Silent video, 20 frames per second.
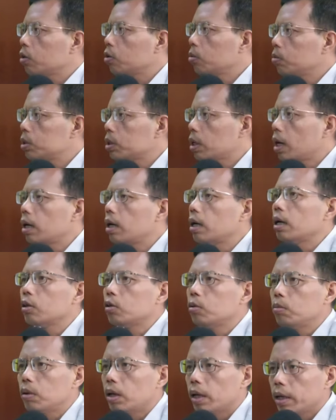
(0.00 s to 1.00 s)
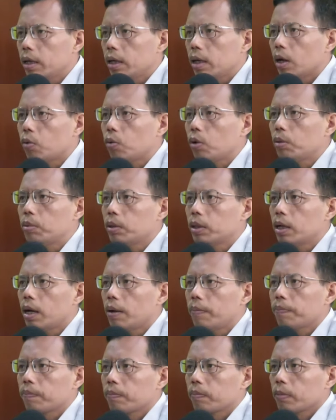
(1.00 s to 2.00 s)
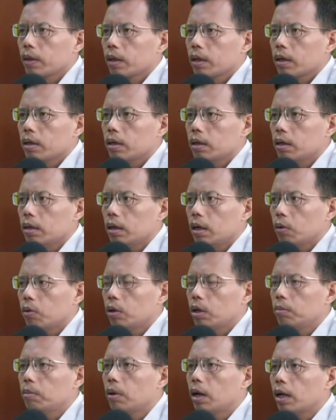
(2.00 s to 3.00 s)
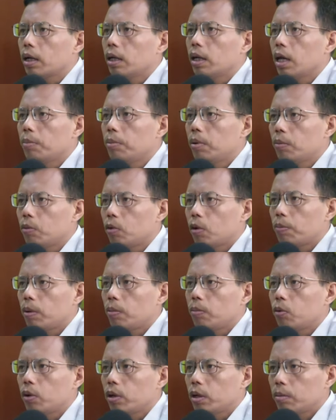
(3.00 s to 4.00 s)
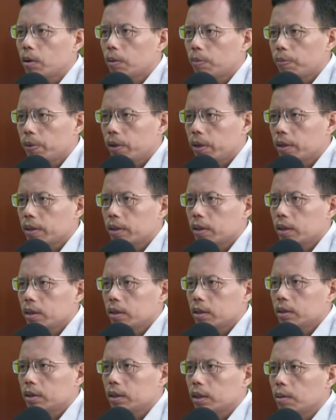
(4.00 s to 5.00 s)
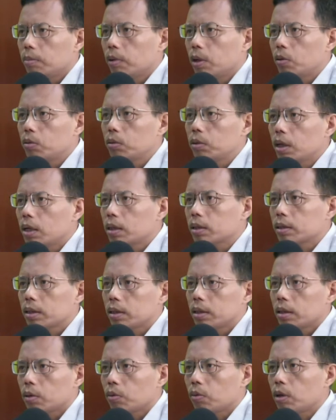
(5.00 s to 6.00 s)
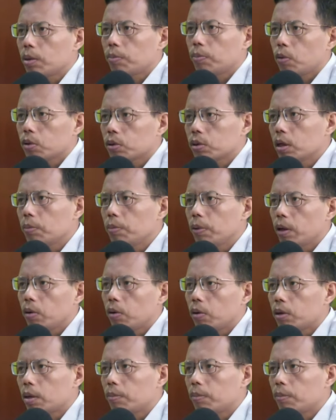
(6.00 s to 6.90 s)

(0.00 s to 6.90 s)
also announced the guidelines to be adhered by agents and journalists at the counting areas.